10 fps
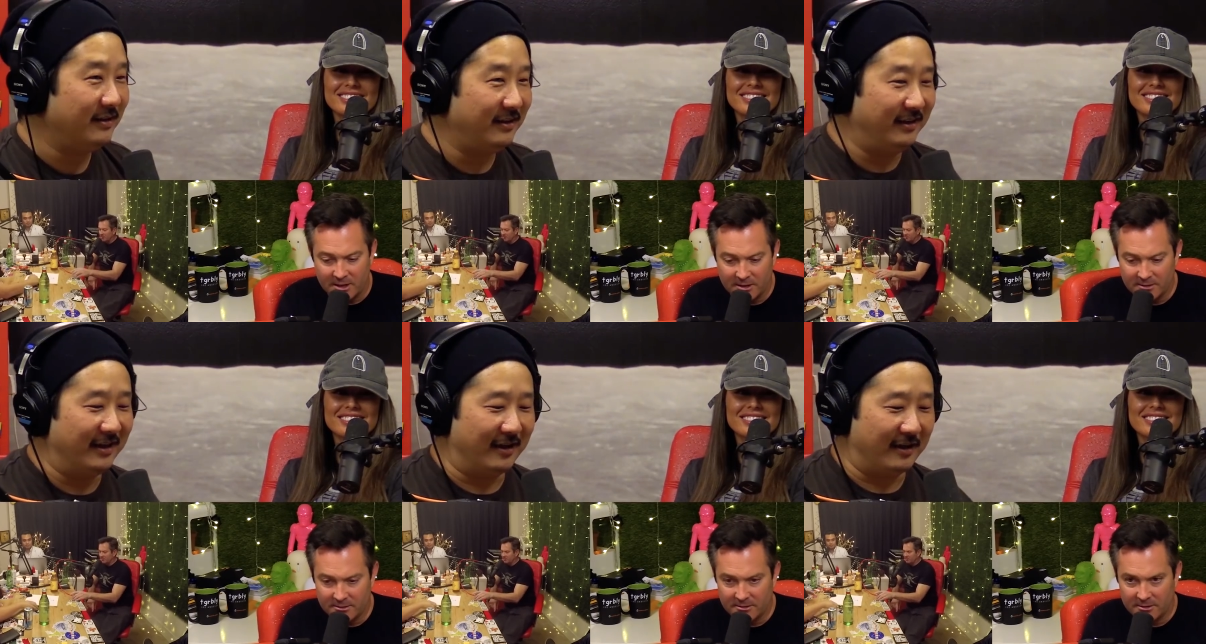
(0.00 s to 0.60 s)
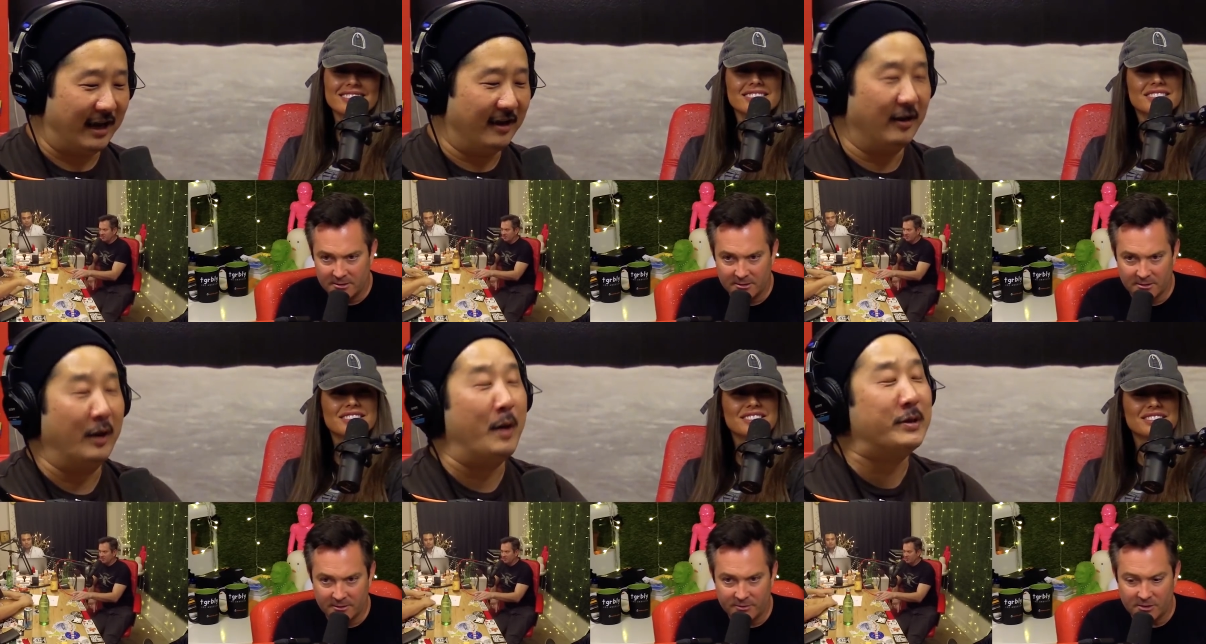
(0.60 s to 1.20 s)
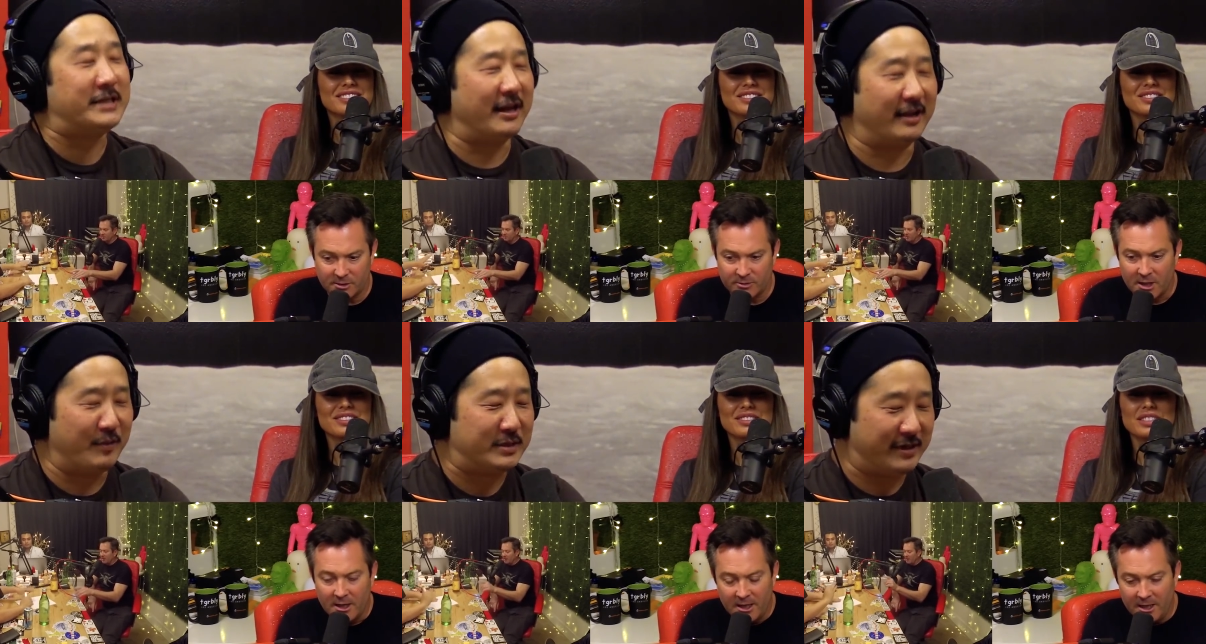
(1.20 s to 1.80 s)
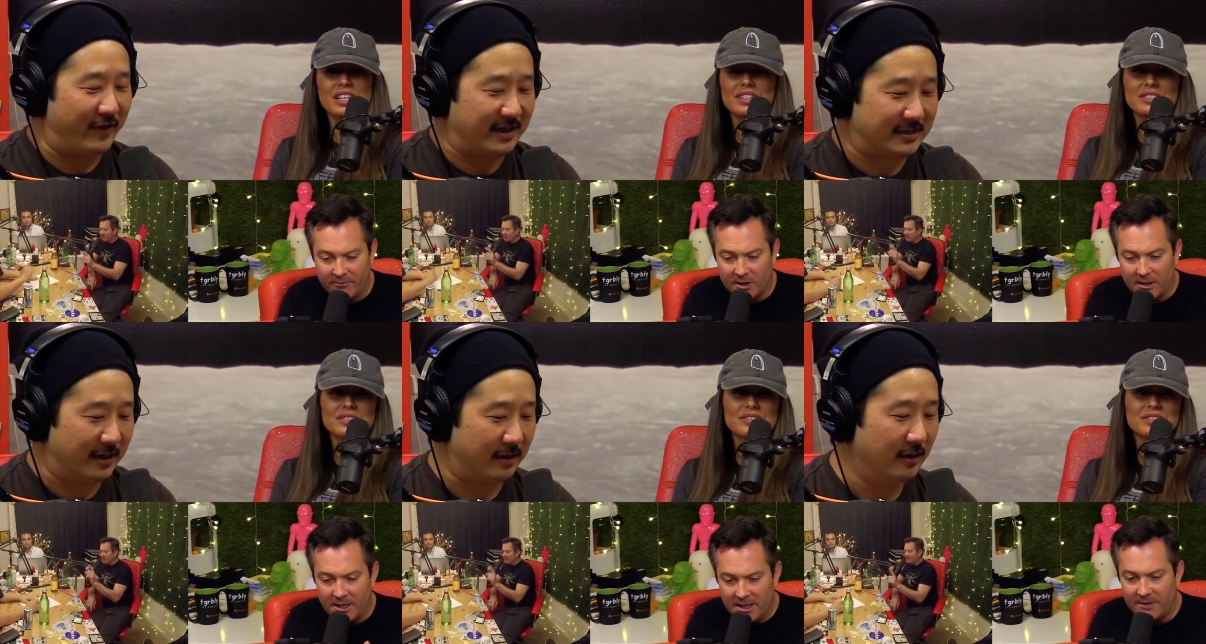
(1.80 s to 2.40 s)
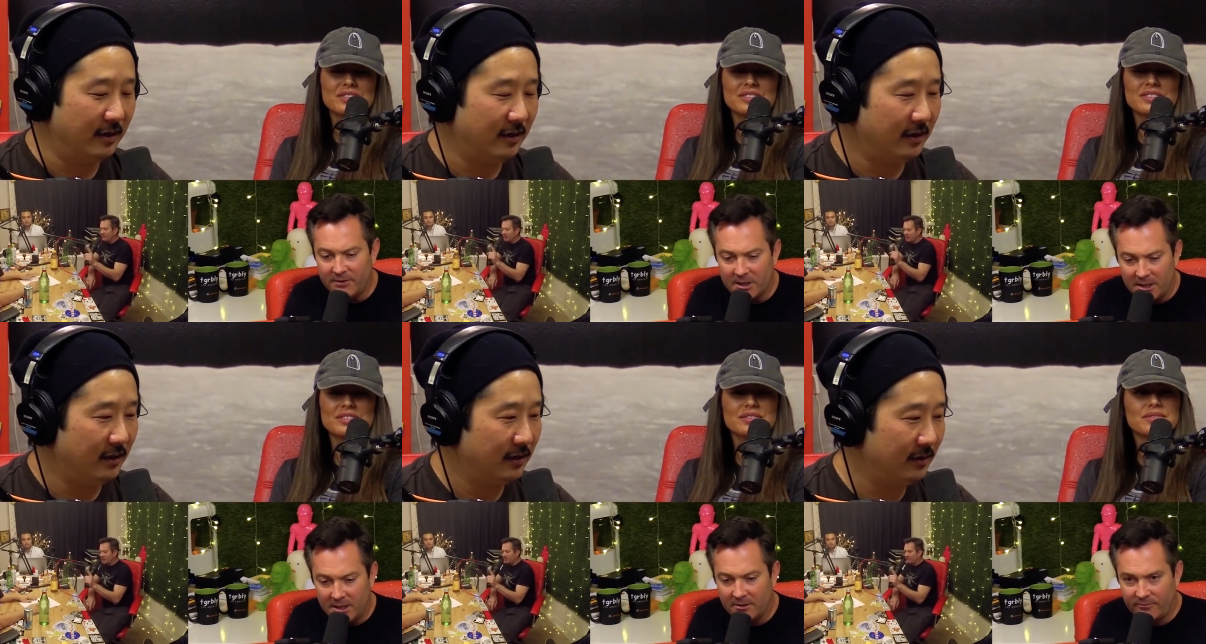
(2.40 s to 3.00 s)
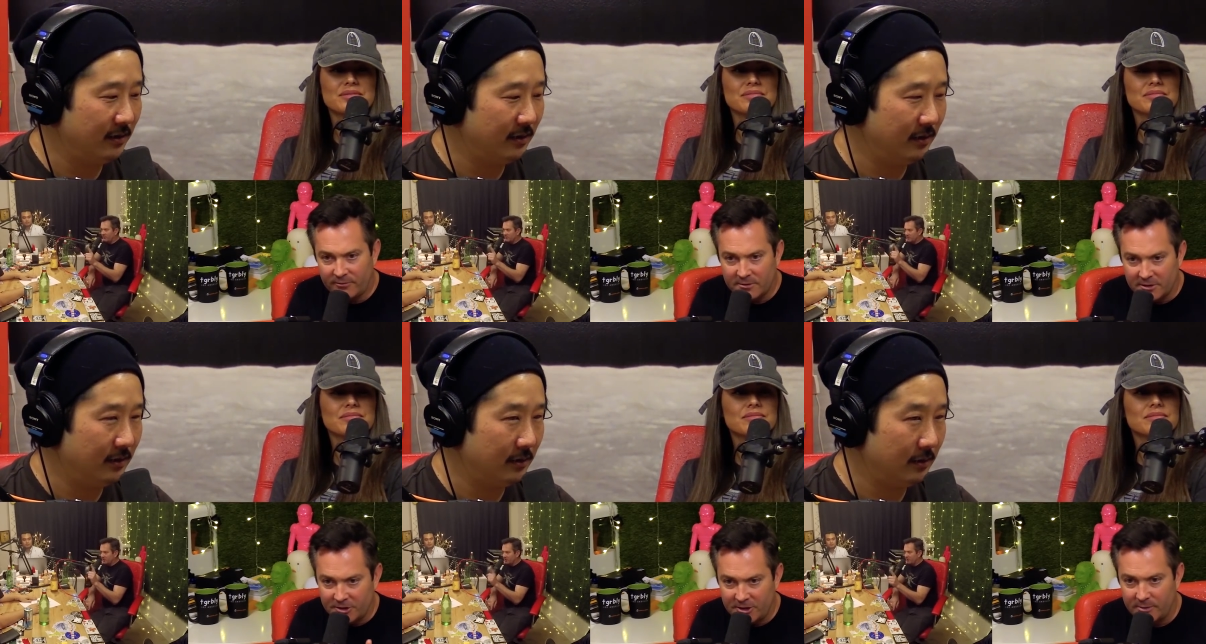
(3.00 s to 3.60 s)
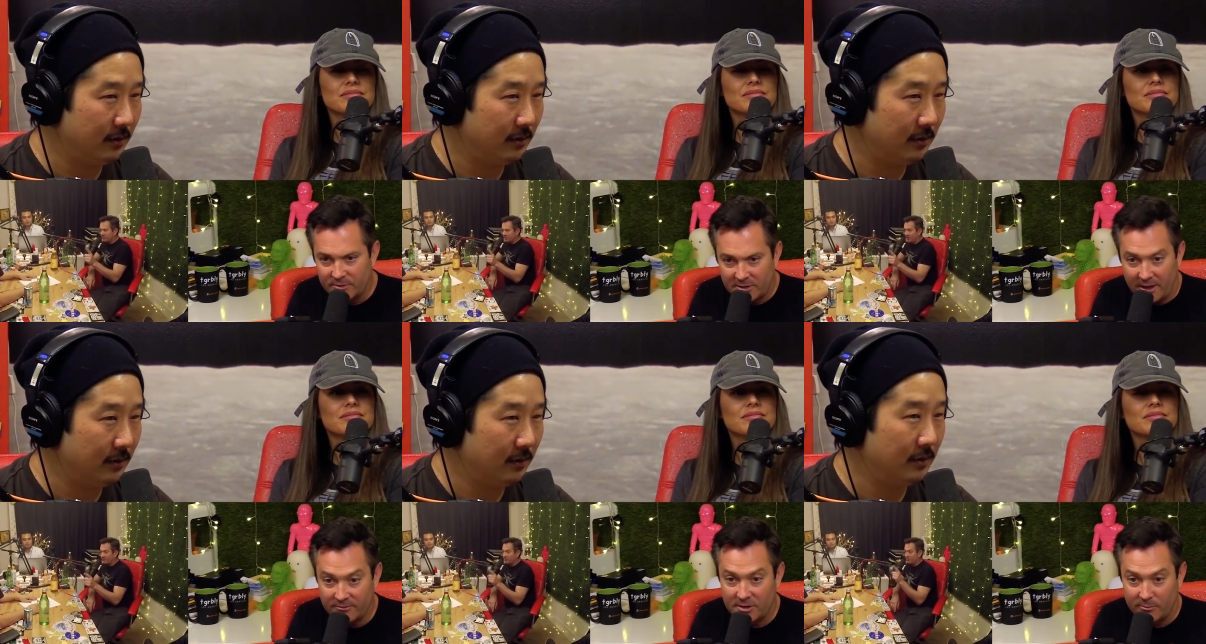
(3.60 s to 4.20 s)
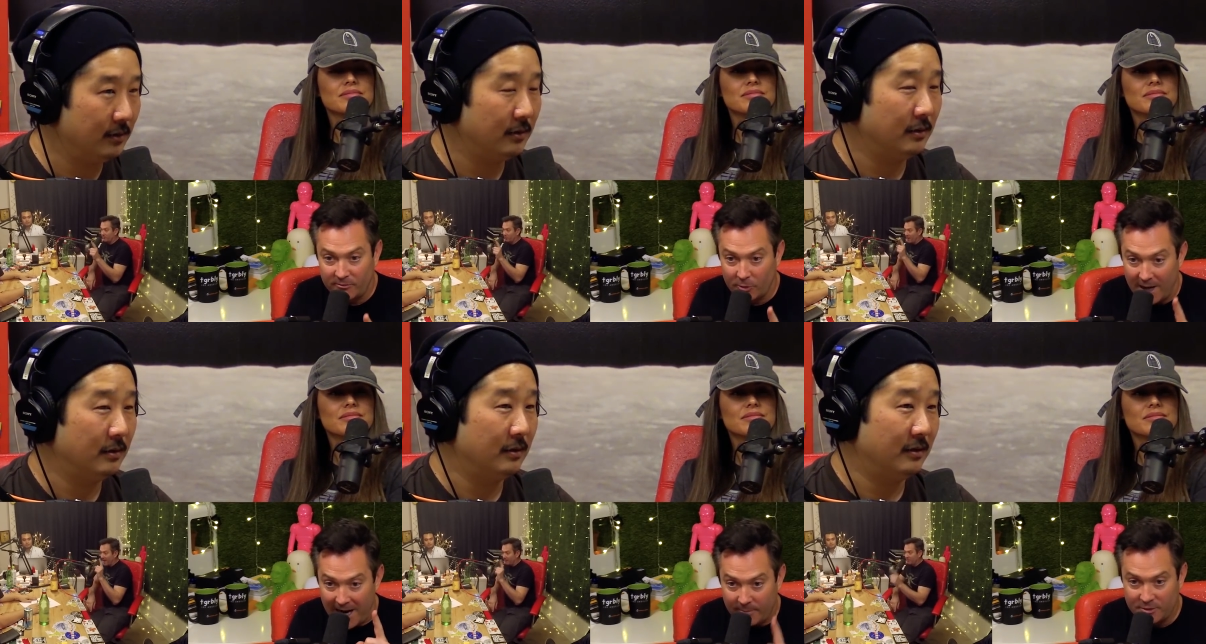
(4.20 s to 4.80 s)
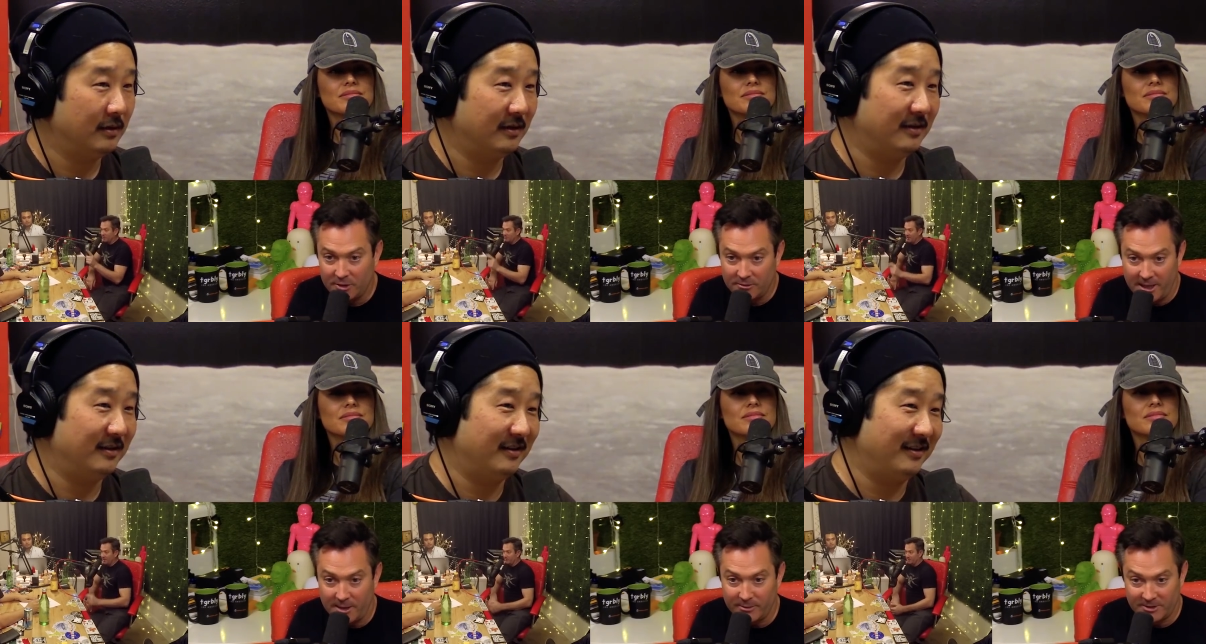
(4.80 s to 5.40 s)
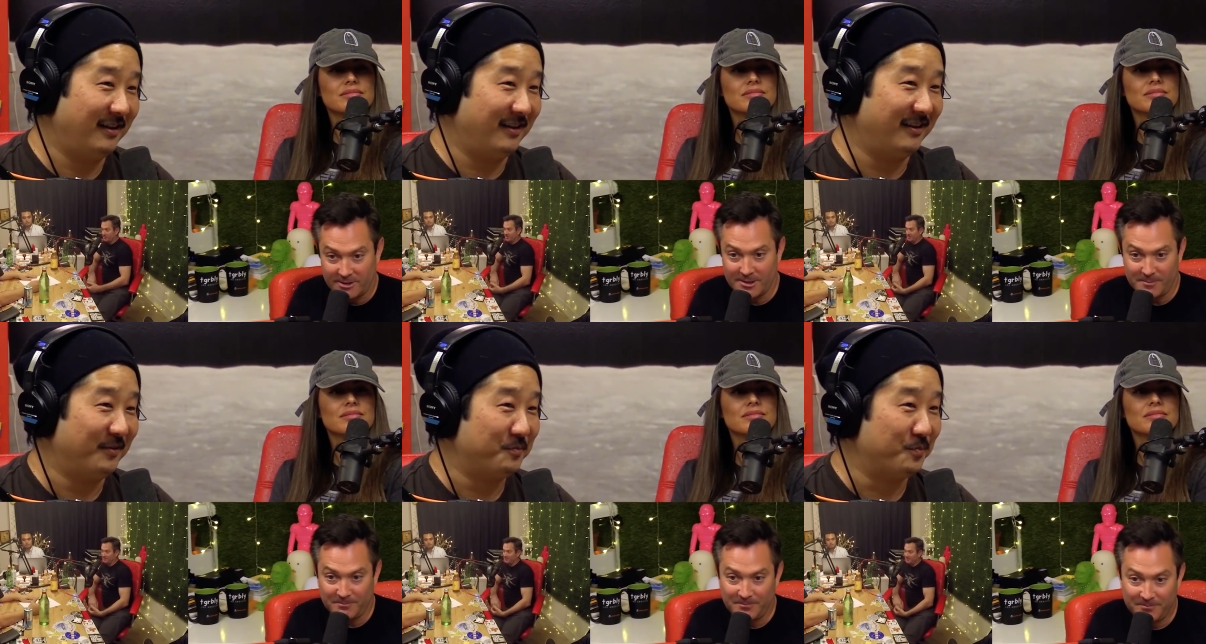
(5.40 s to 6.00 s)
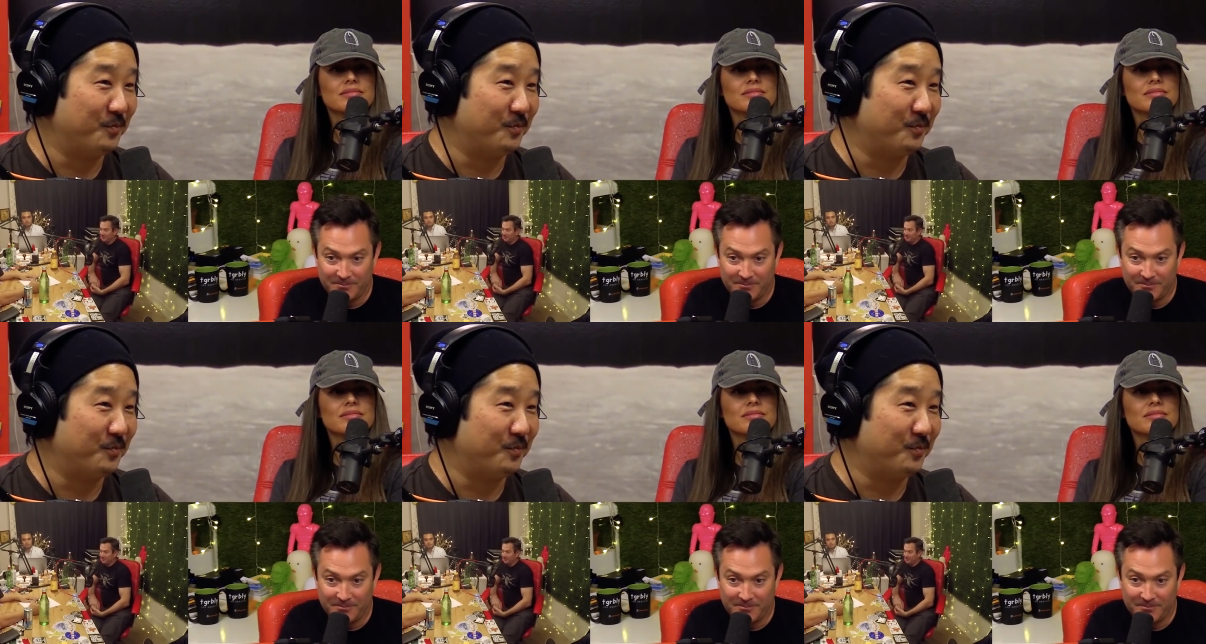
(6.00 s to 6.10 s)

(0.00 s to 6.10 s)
Speaker 1: tide. Yeah. Uh, let, me see it. Let me see even, if I can say it. Even if the ships have some of your absolute enemies on them.